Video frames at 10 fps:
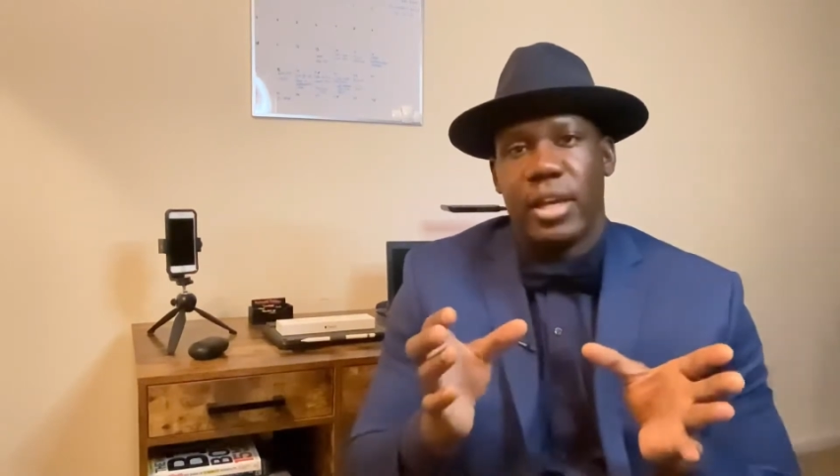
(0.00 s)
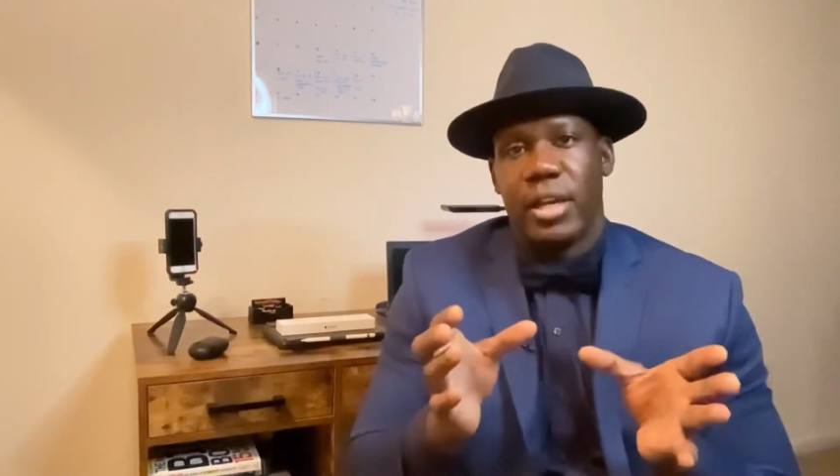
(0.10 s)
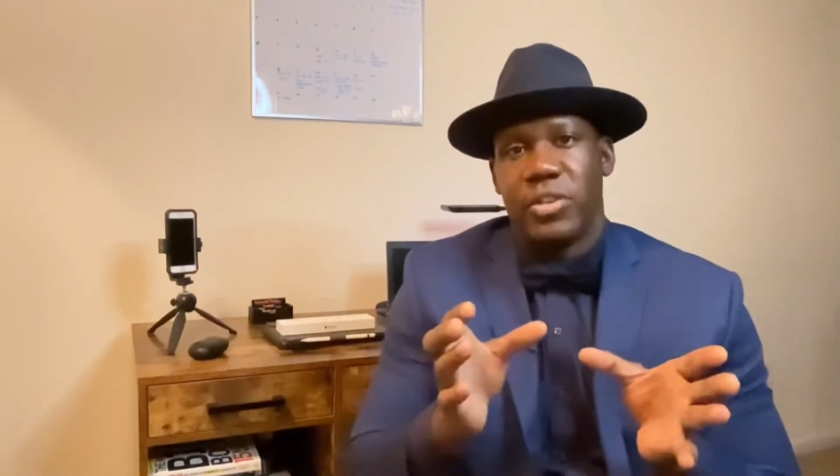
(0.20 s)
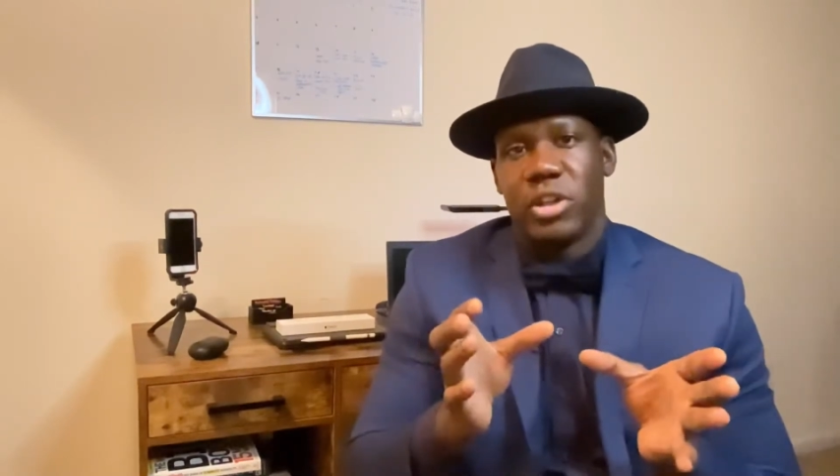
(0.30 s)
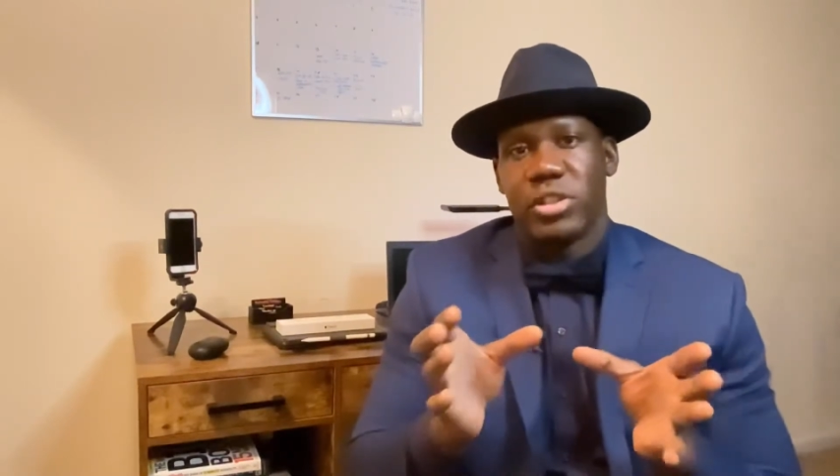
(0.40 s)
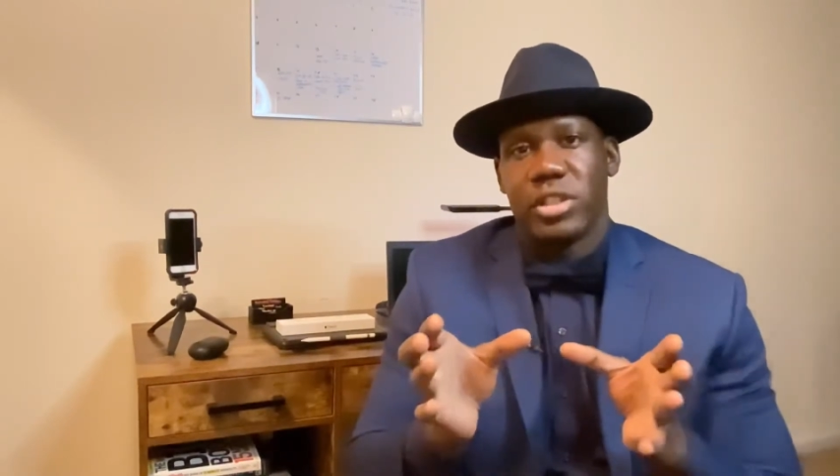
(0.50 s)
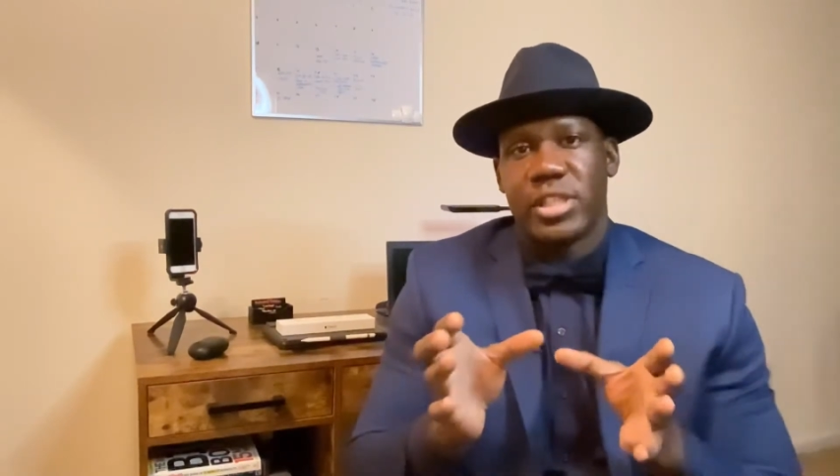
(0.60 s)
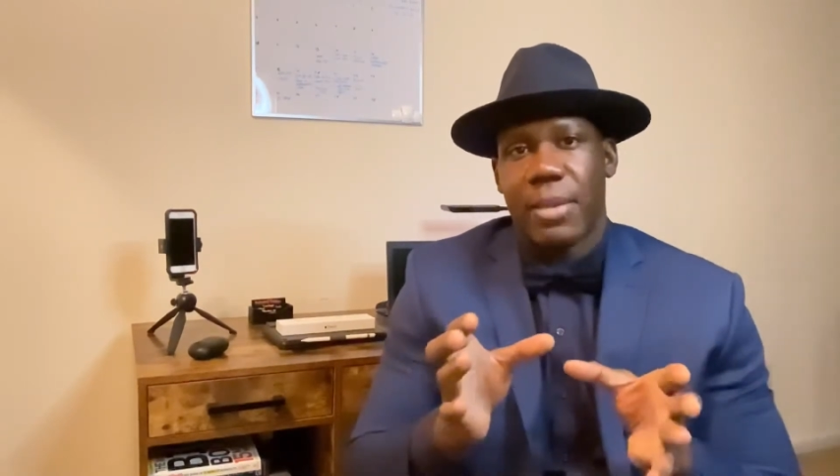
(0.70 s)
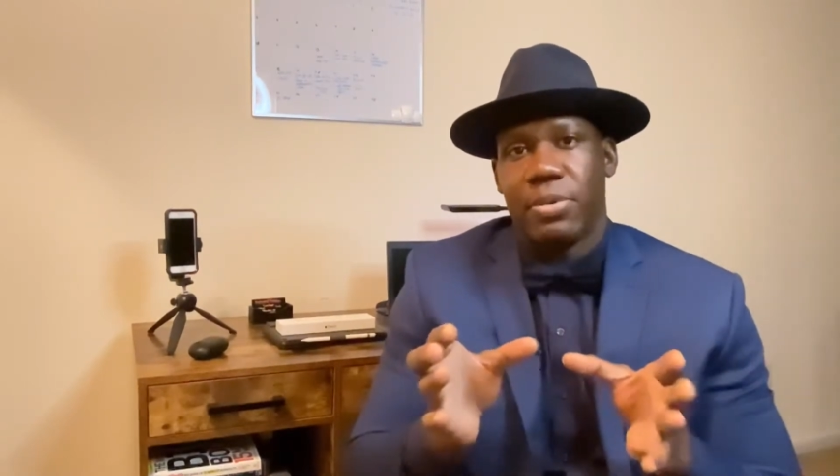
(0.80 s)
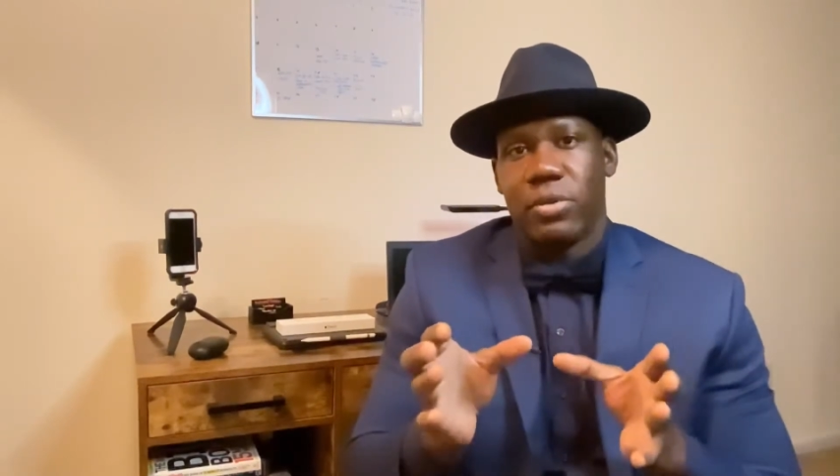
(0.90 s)
There's a
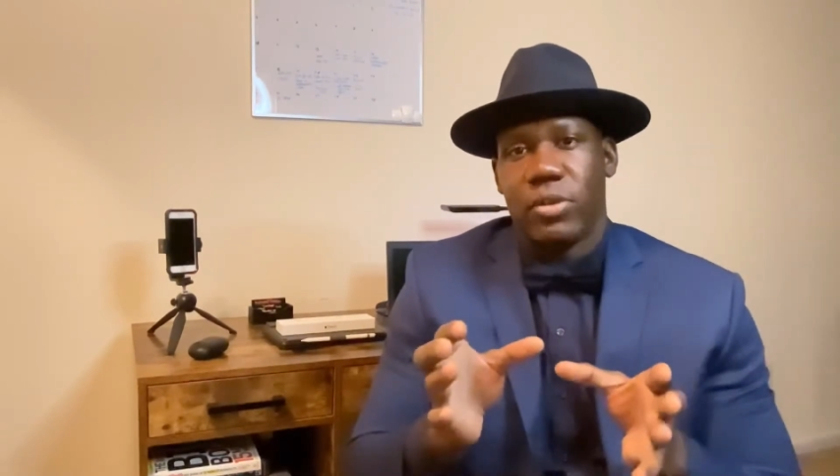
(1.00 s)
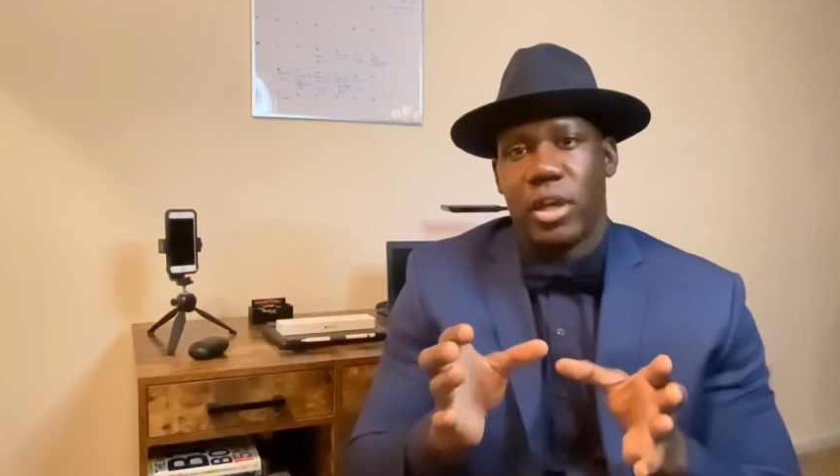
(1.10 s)
type of